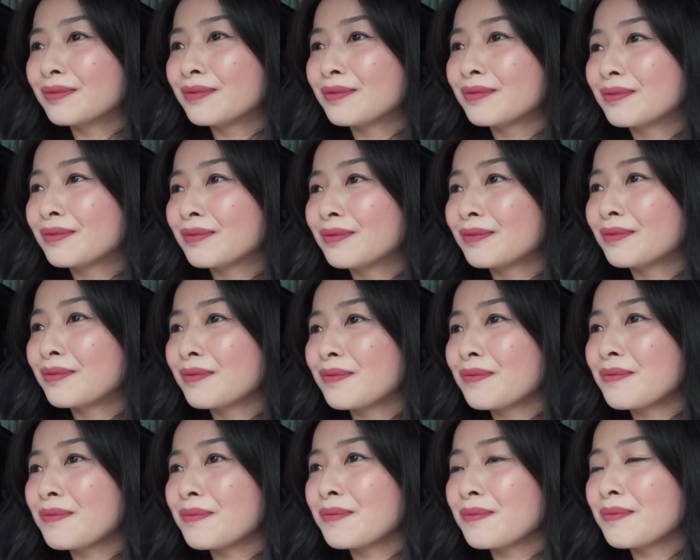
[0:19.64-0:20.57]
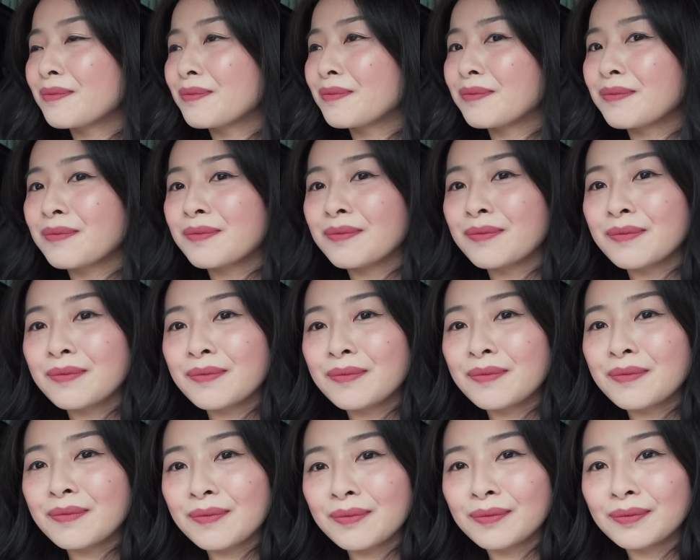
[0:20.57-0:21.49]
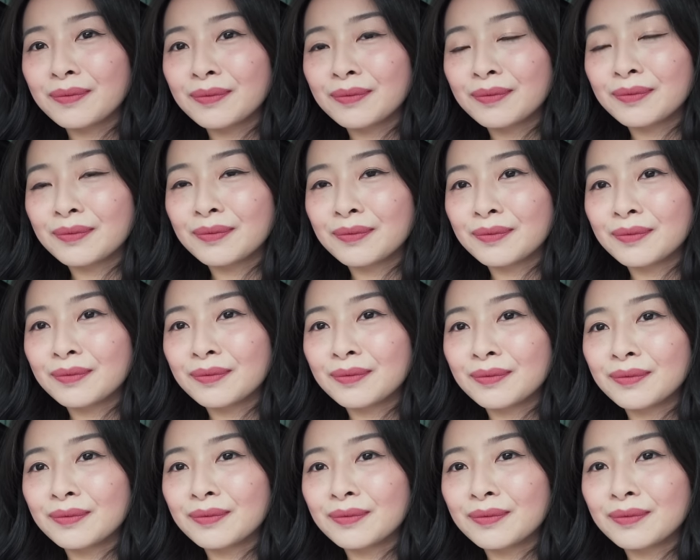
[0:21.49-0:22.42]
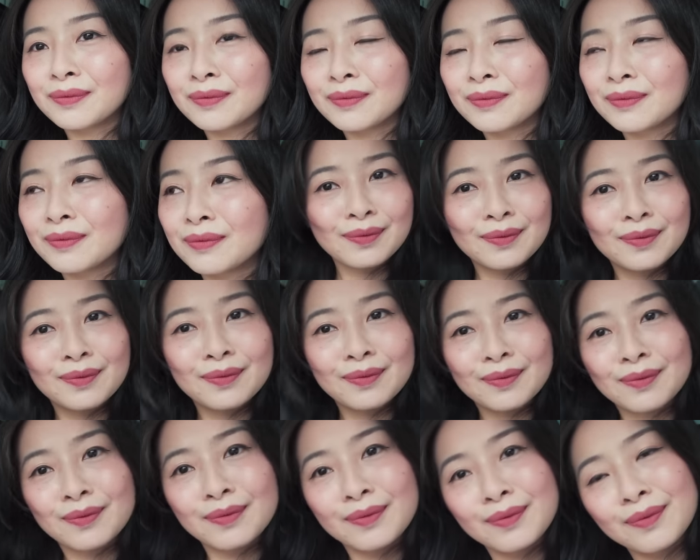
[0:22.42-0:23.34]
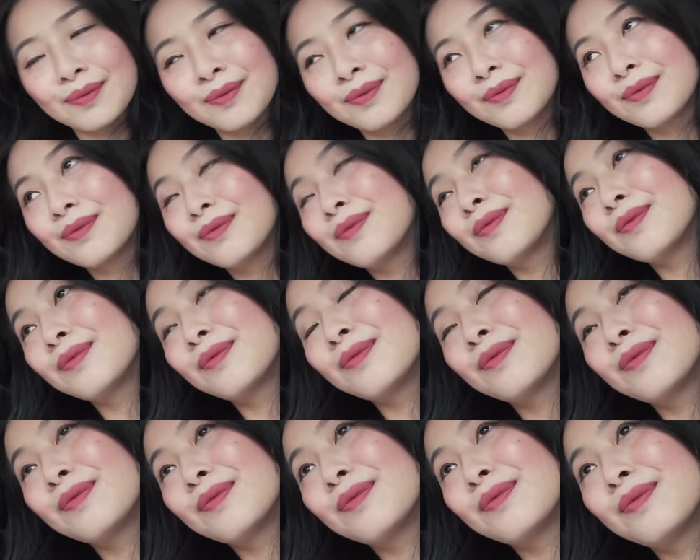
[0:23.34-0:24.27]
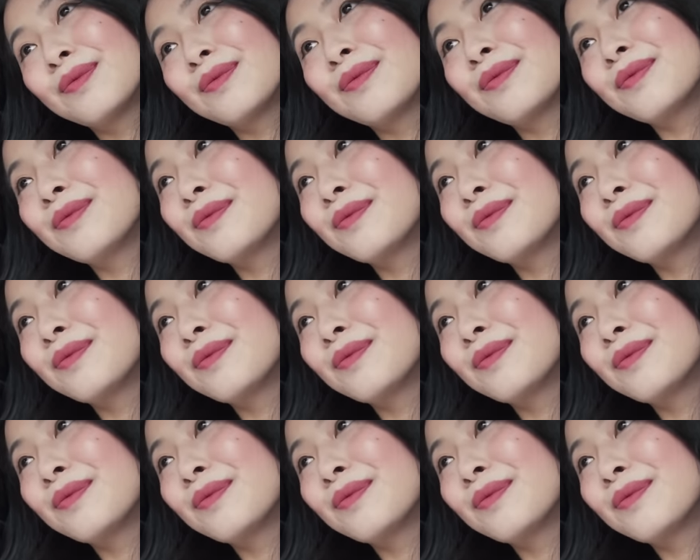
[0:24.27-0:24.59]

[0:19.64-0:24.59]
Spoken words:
(not speaking)